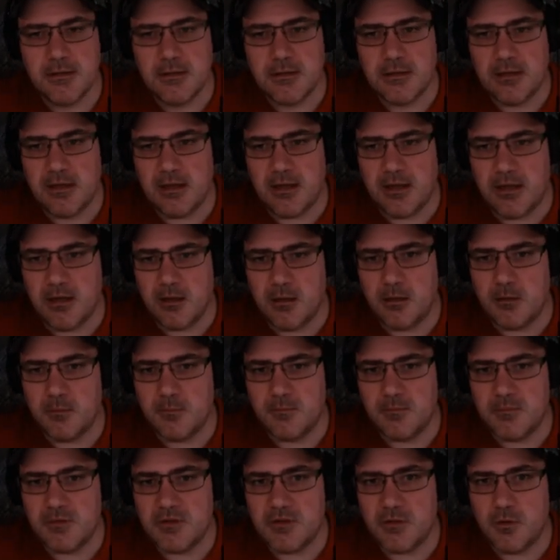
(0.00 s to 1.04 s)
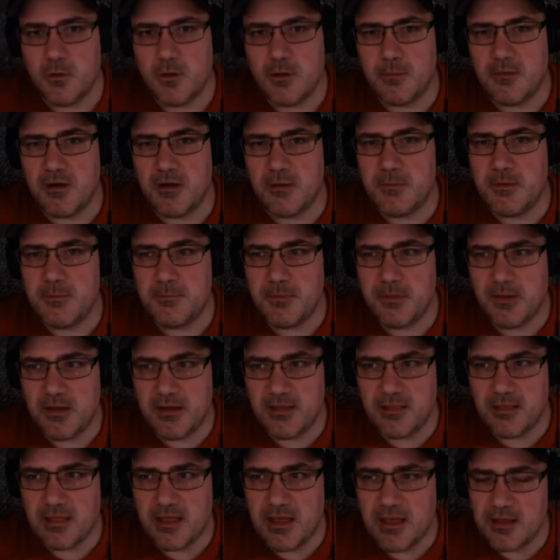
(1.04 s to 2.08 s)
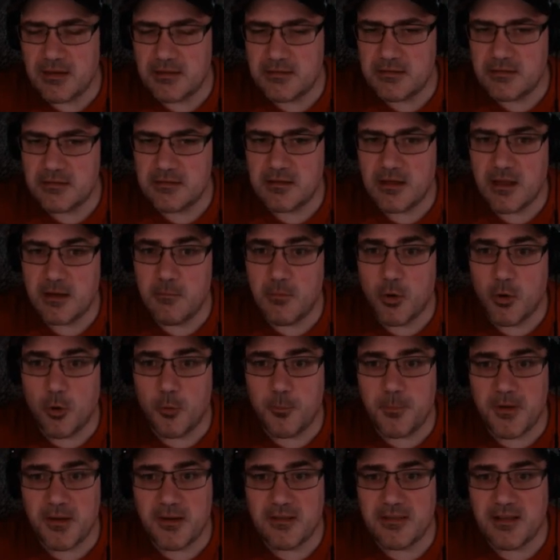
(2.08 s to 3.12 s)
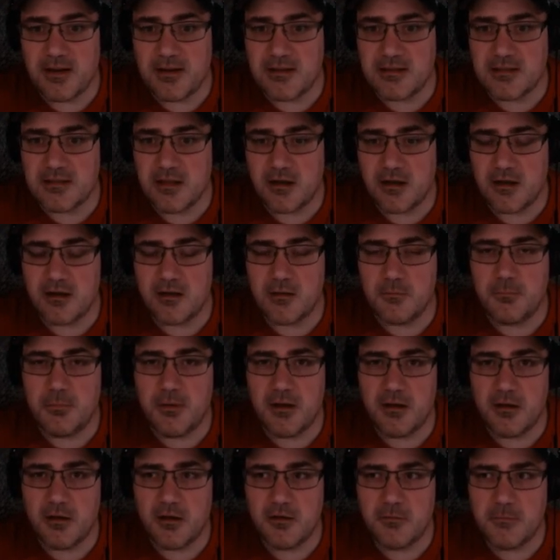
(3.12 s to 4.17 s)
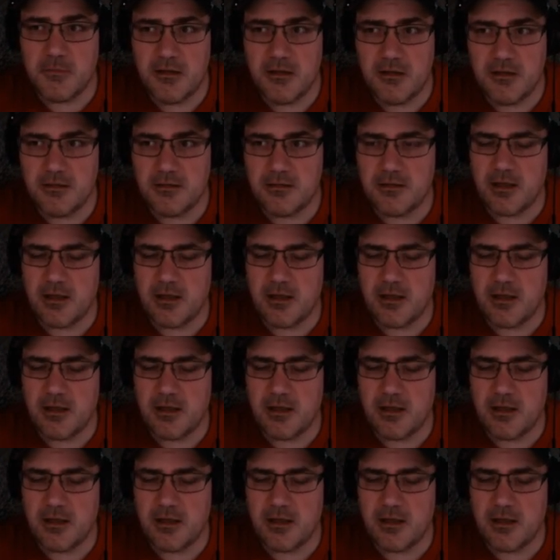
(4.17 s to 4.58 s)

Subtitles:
So I'm going to be playing that. I'm hoping that it's not going to bug on me.